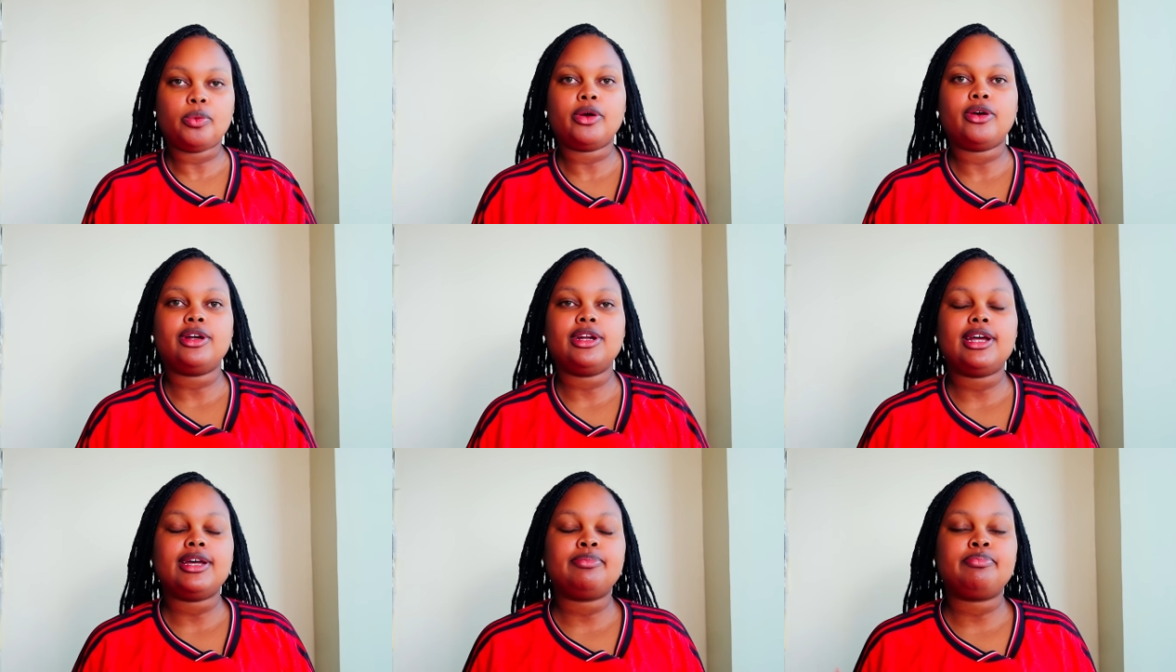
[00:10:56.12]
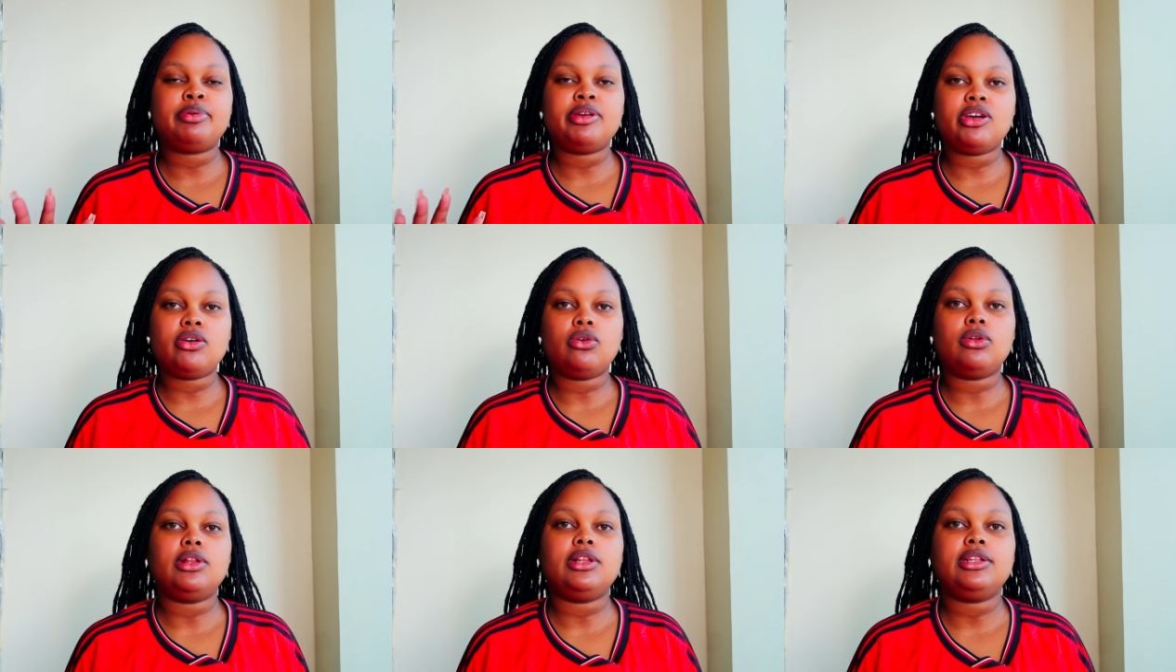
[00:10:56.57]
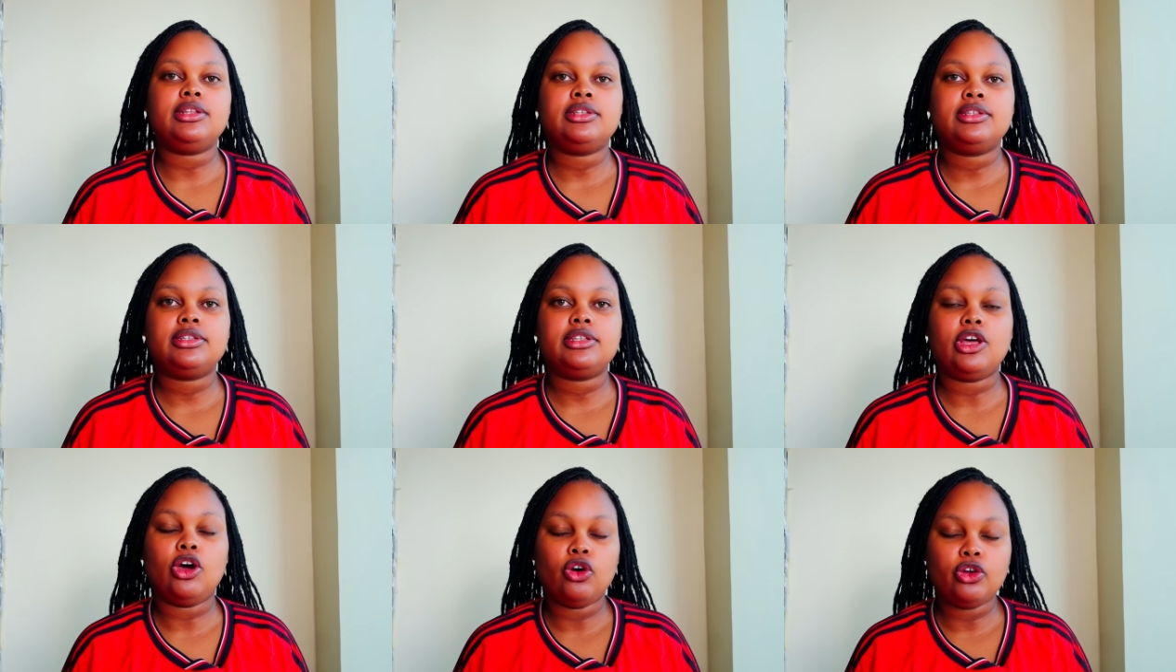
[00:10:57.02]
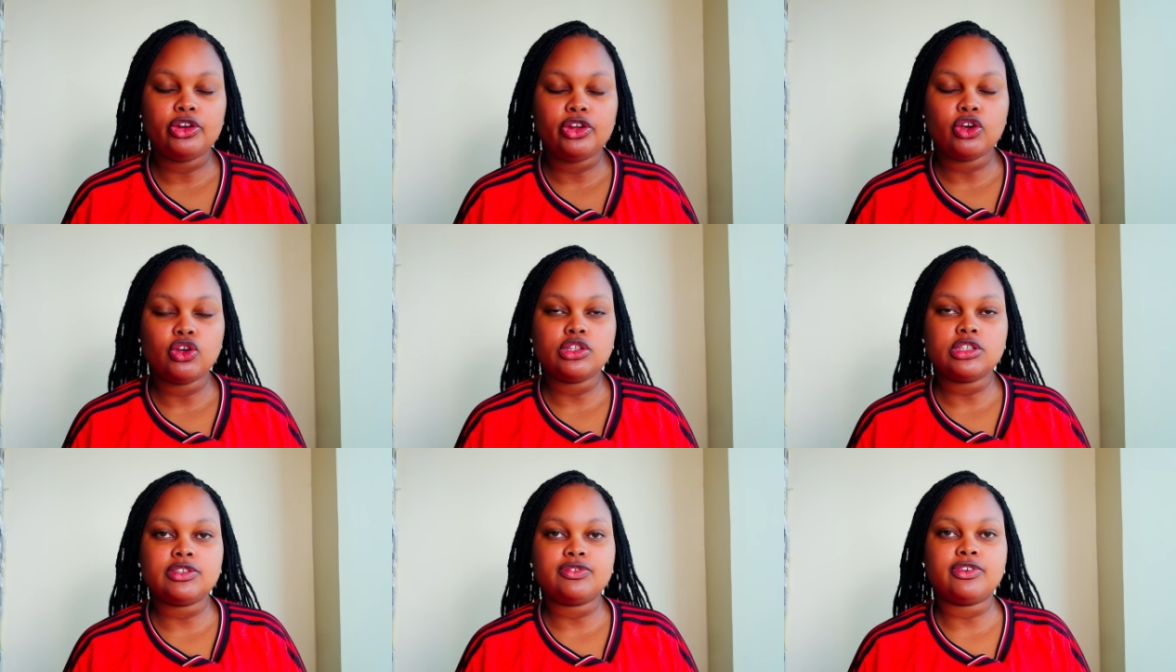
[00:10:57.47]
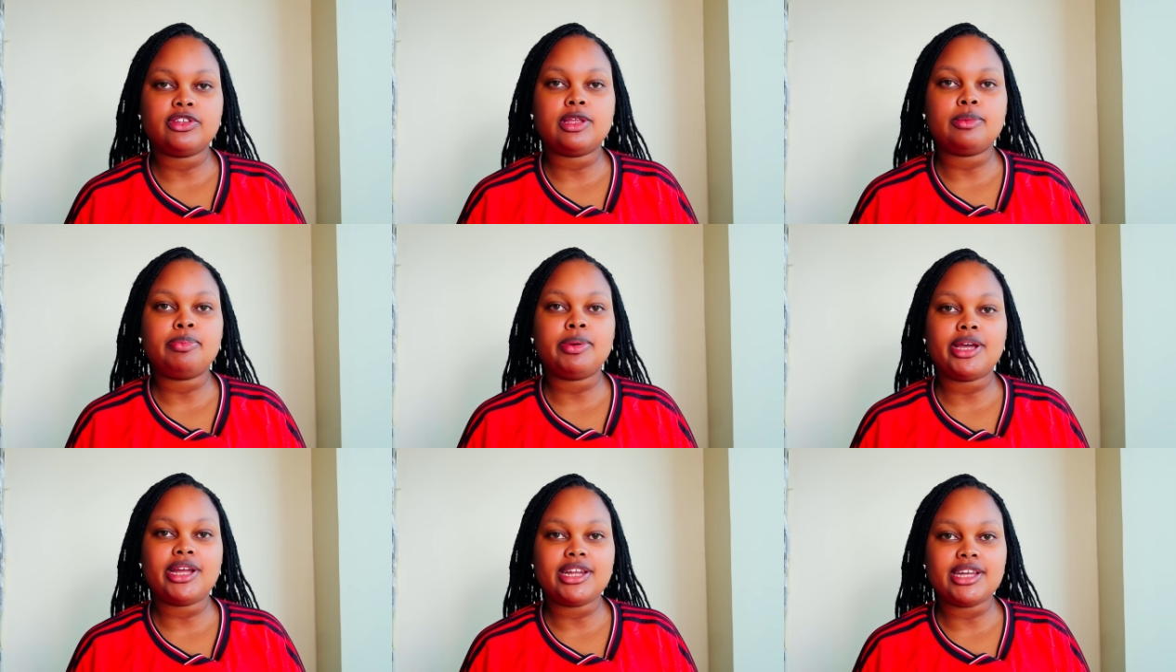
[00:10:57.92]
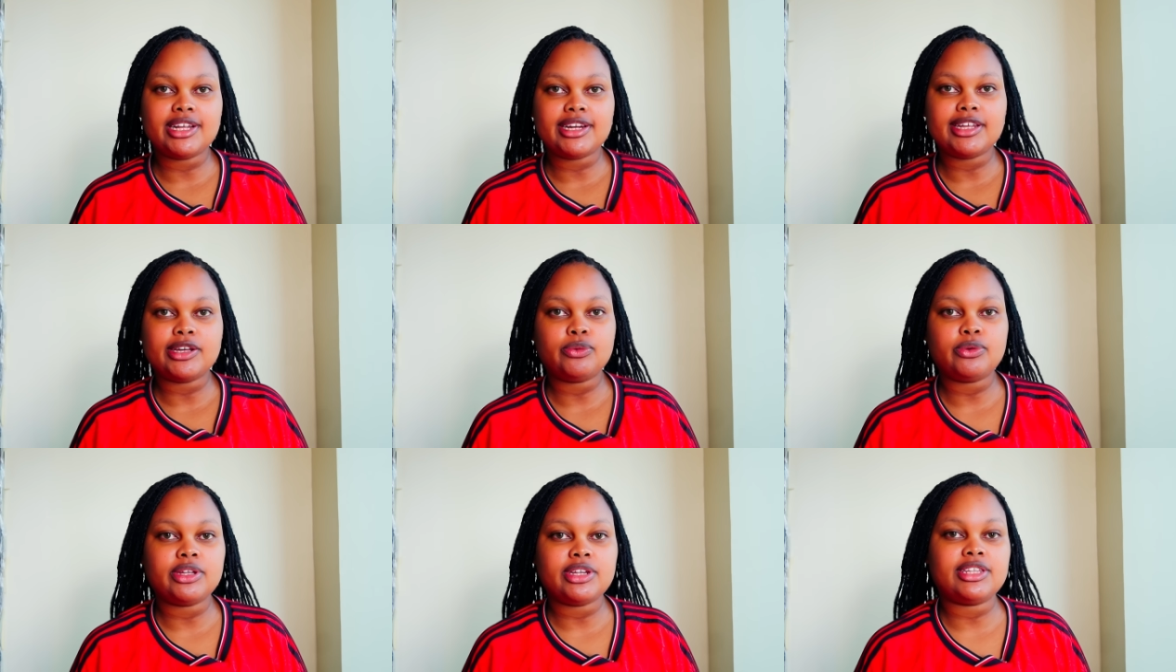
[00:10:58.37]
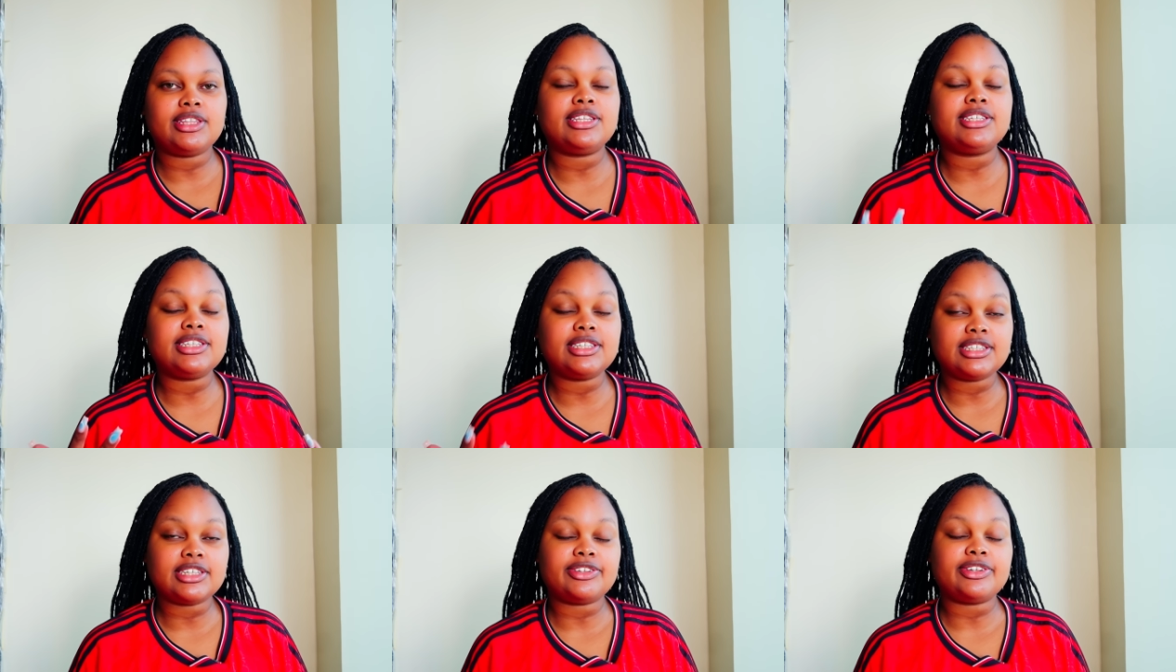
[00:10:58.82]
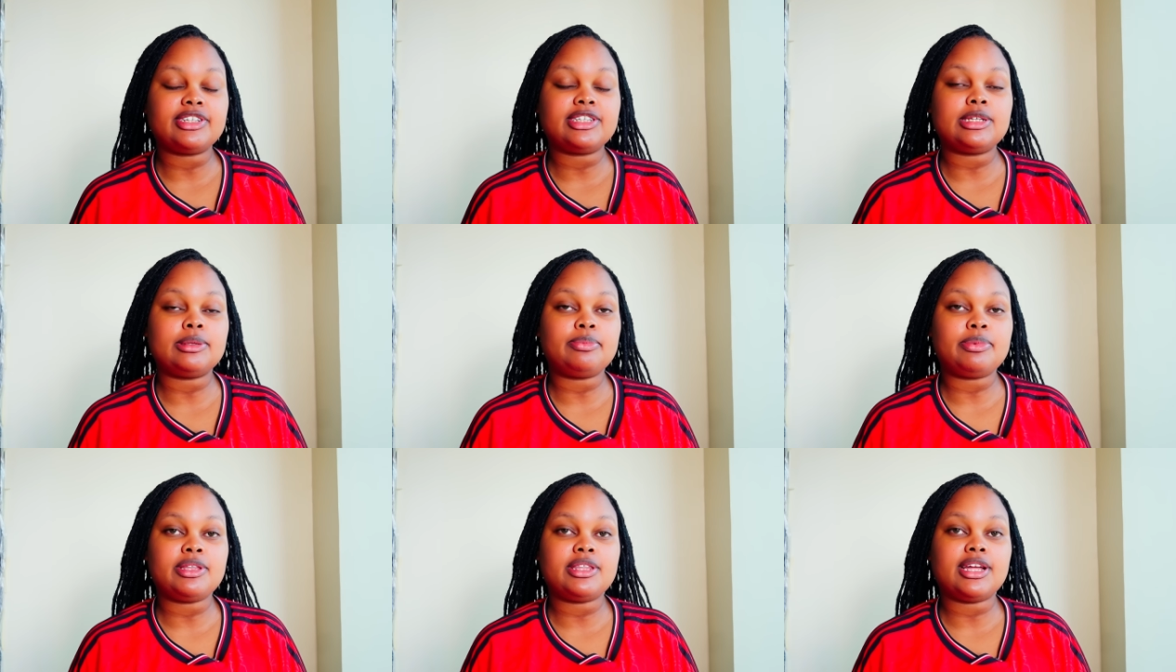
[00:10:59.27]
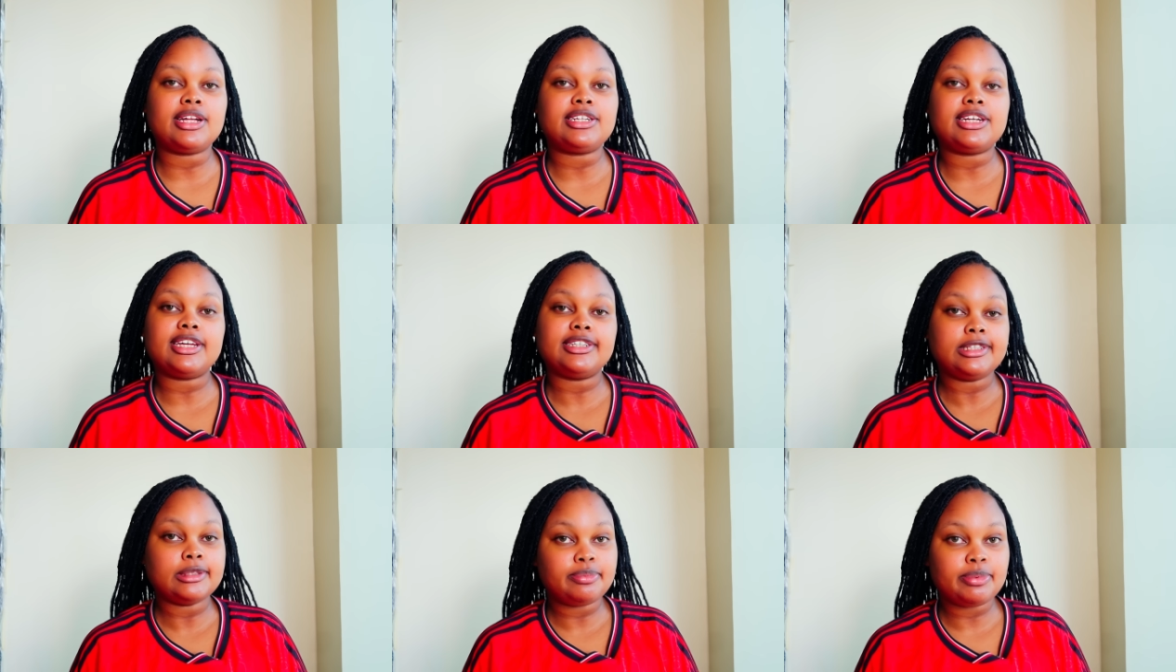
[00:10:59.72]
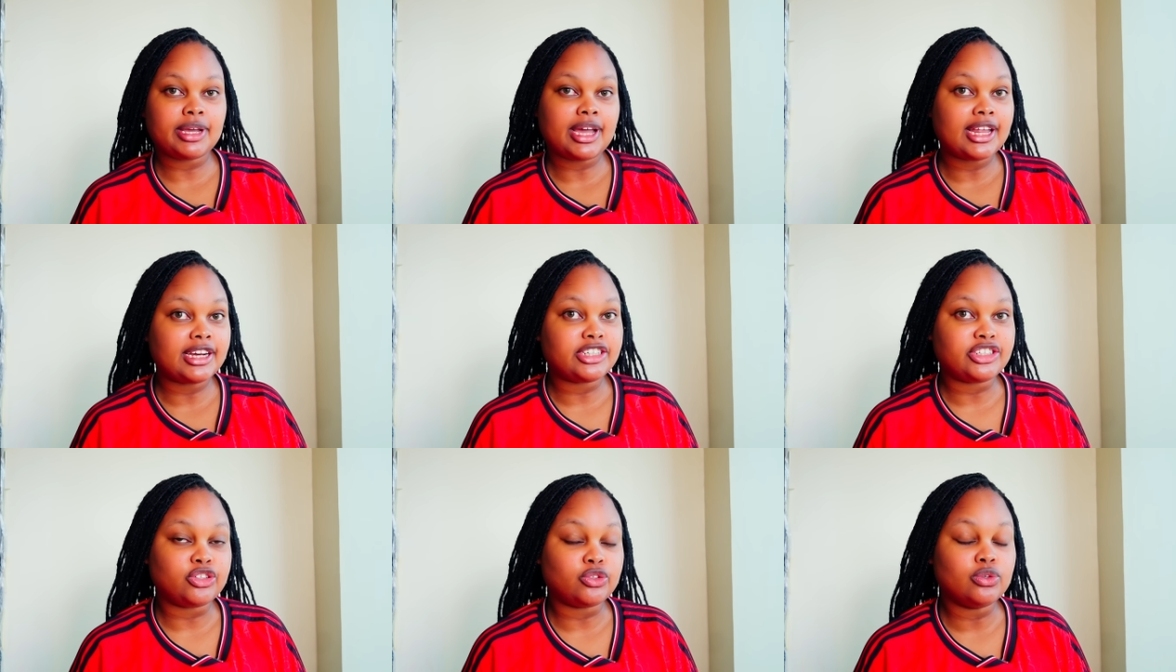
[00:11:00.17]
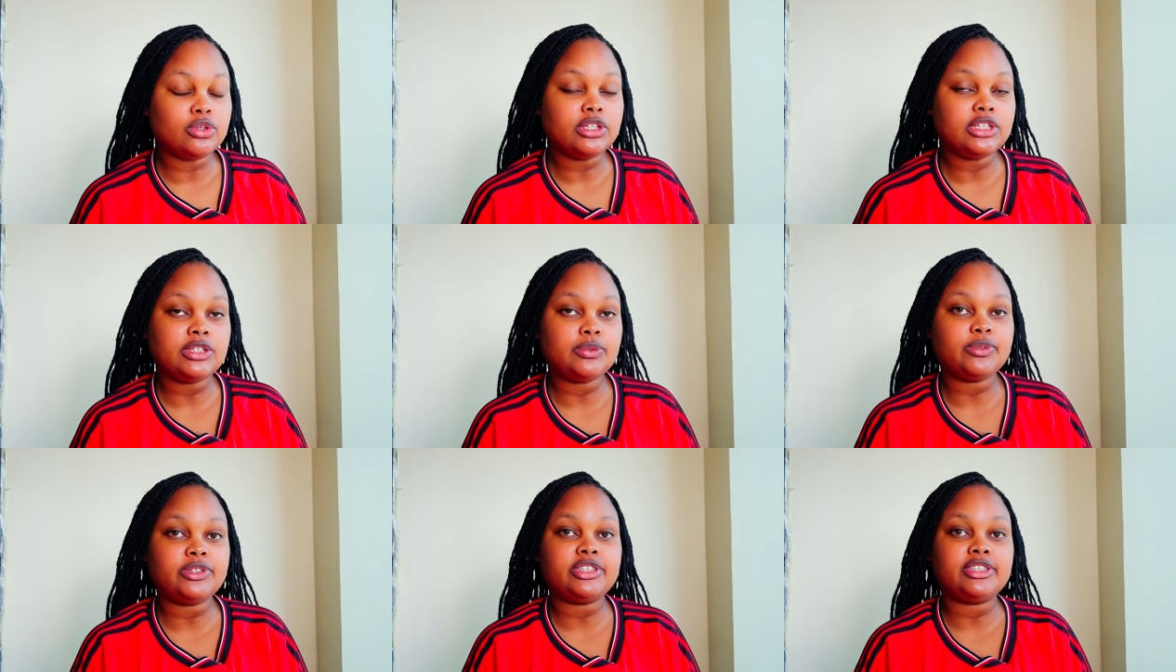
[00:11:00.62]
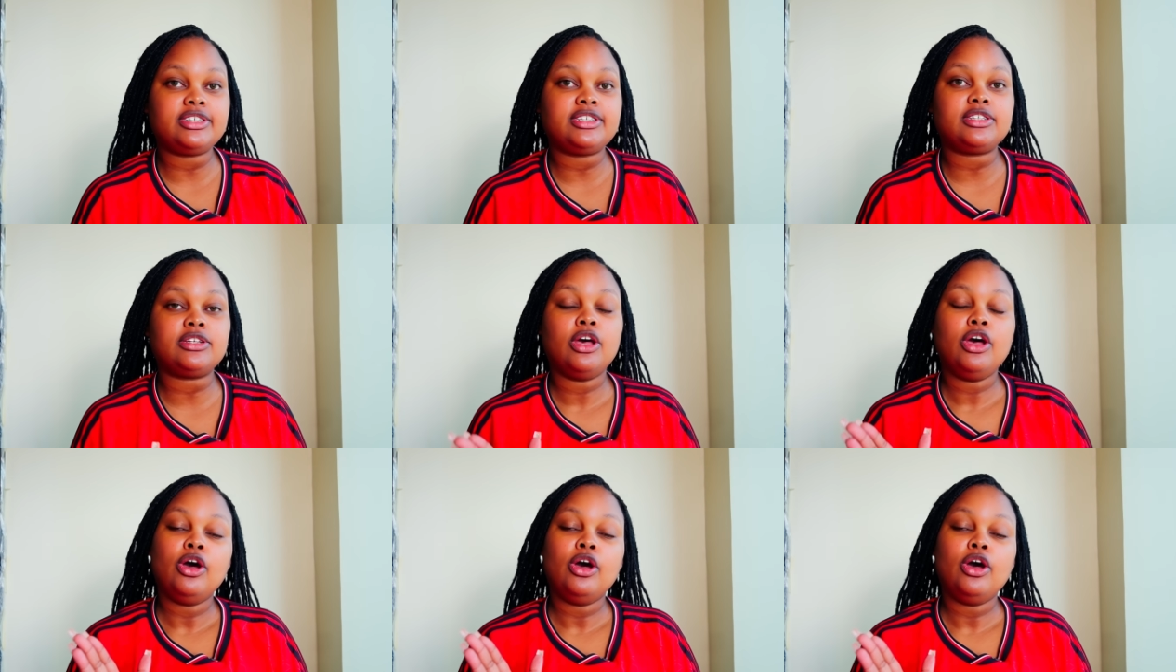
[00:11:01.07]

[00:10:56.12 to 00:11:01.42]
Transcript: we're gonna pickle the onions. For the pickling liquid, this is the recipe that I typically use, which is